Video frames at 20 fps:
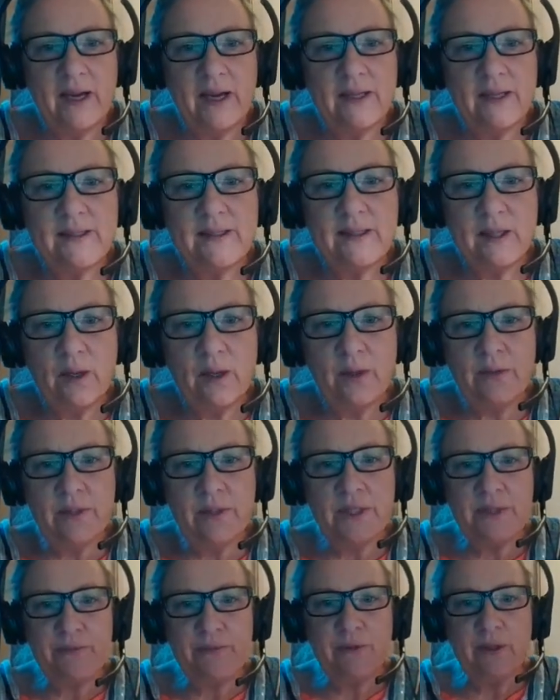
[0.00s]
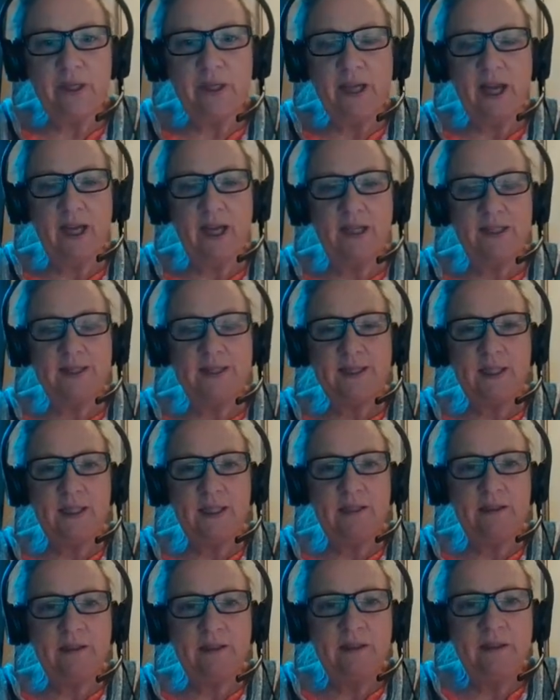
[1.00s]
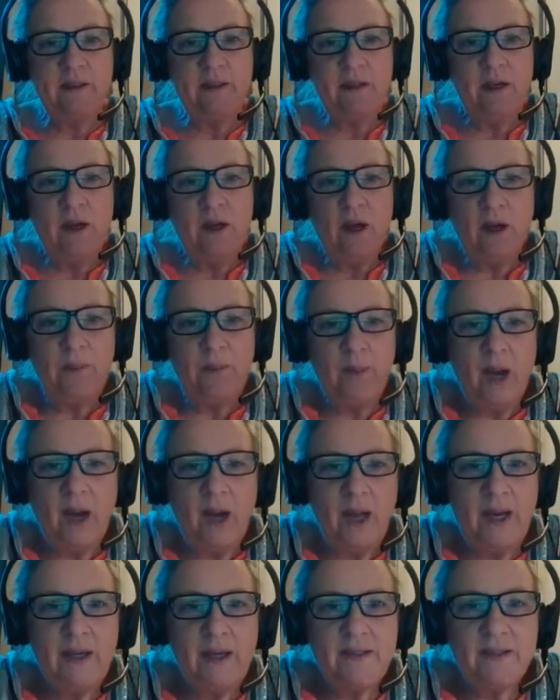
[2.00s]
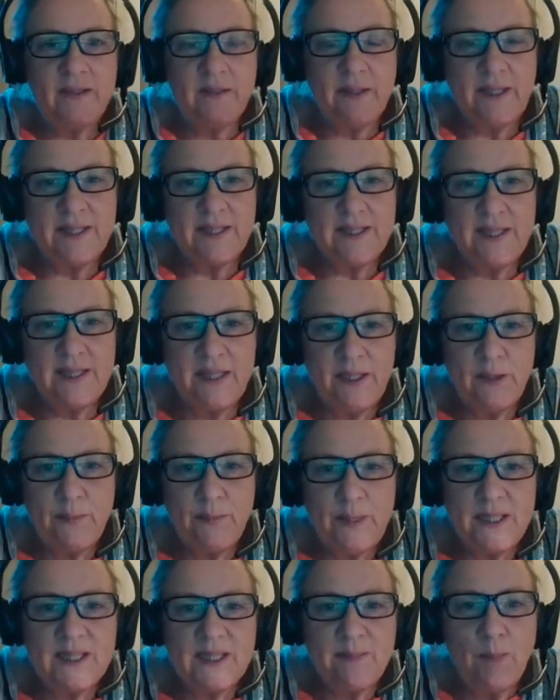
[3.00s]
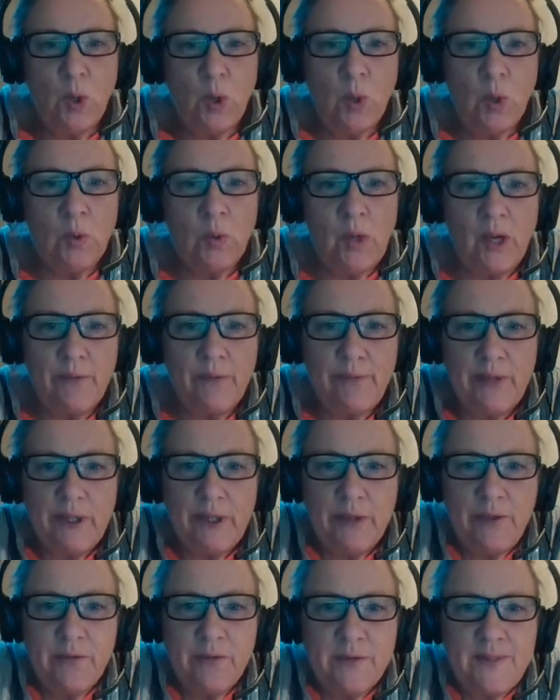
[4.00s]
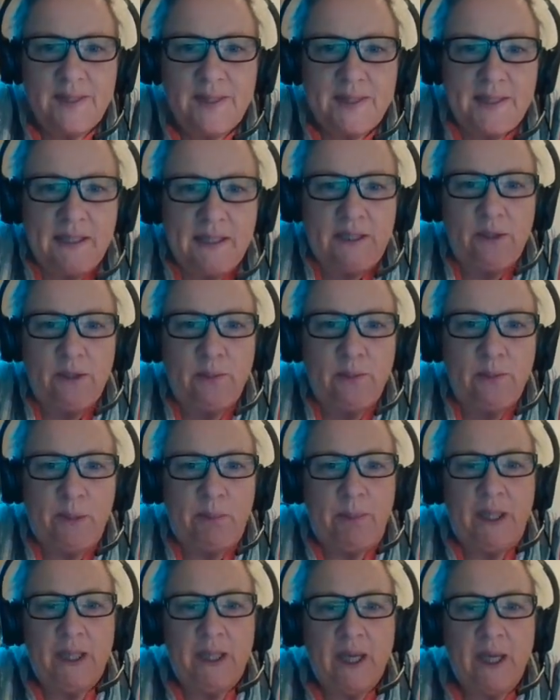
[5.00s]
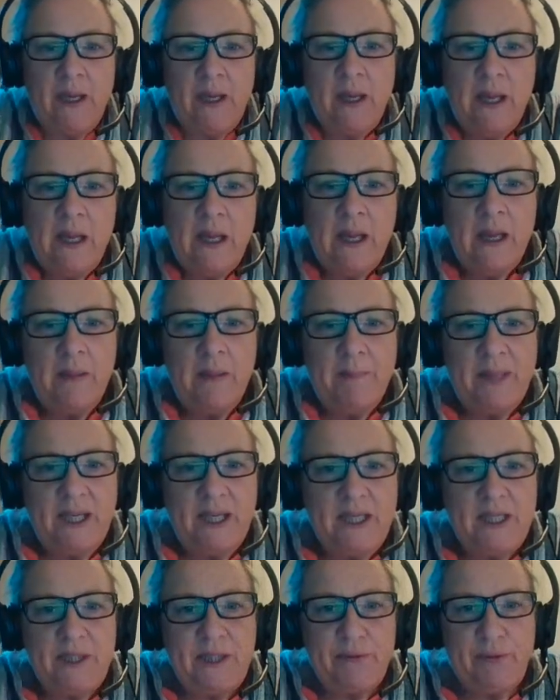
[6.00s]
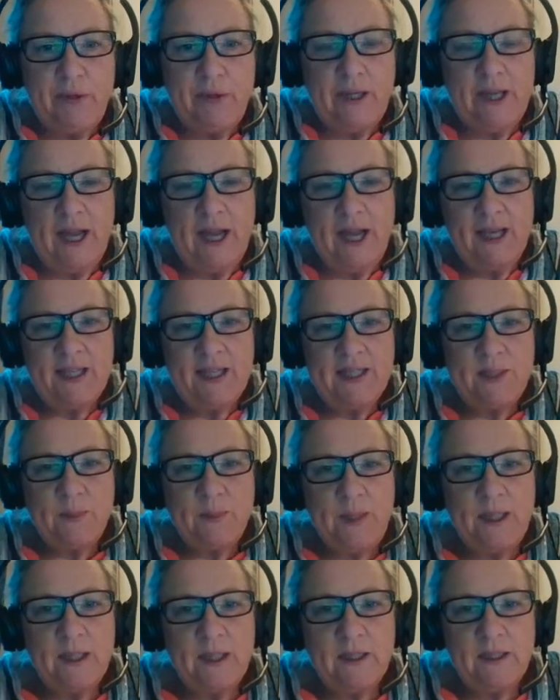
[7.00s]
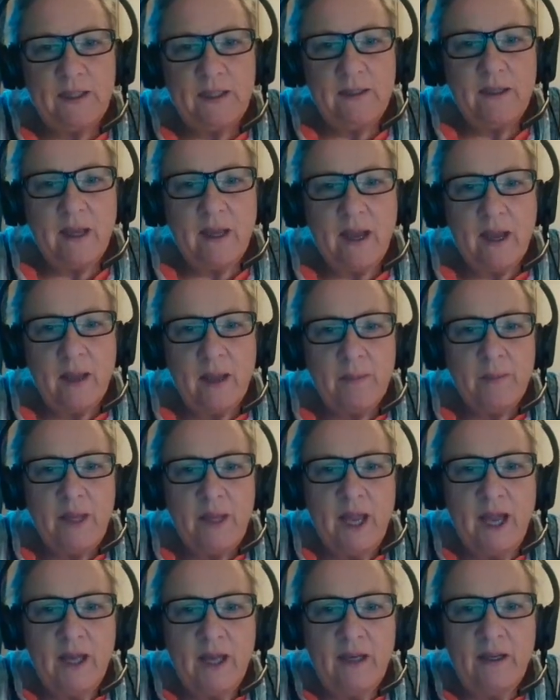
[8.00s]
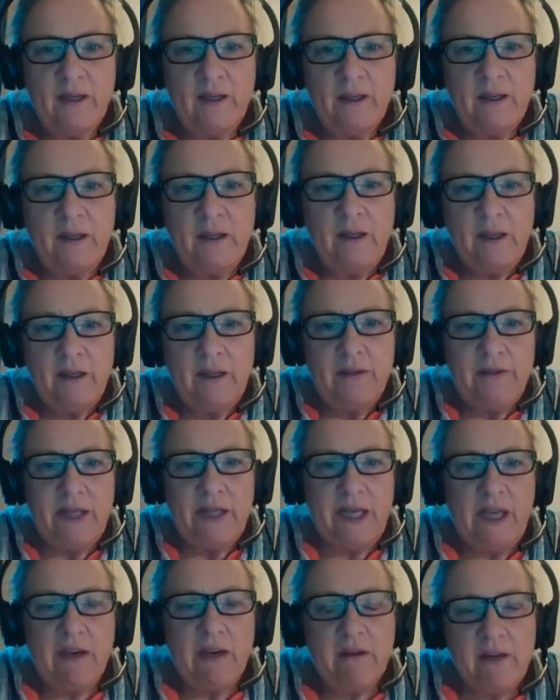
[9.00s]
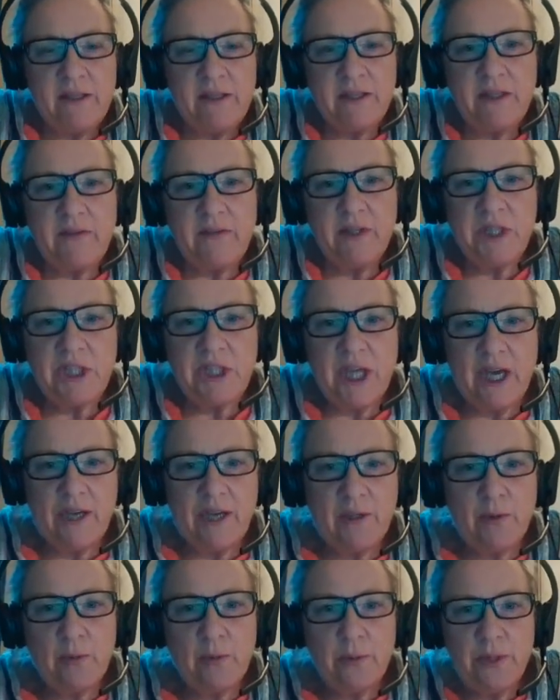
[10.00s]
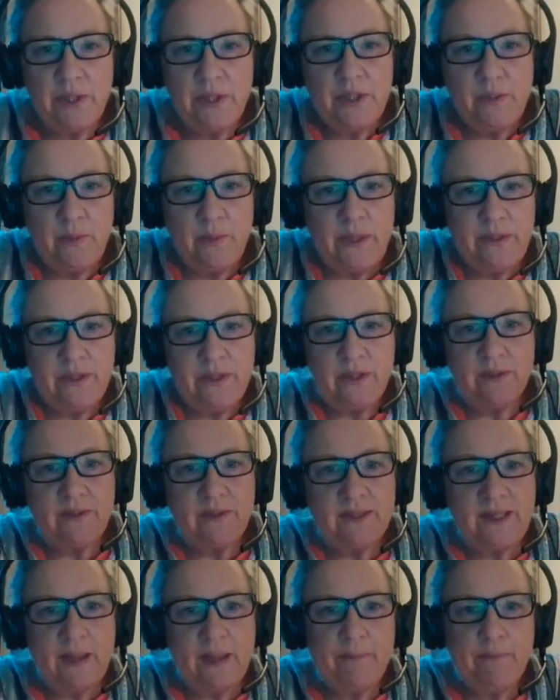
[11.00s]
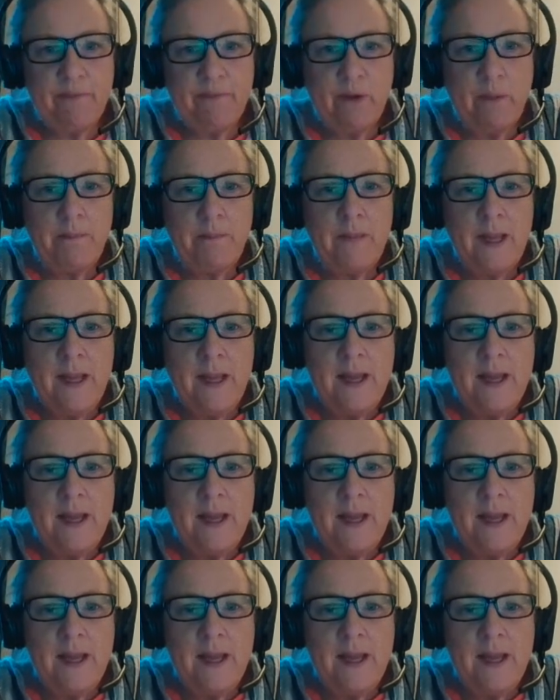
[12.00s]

And so the different colours here on my screen, it's a little bit small. Hopefully on yours, it's a little bit bigger. But in different colours, we can um, colour the areas of the chart according to where the dogs come from.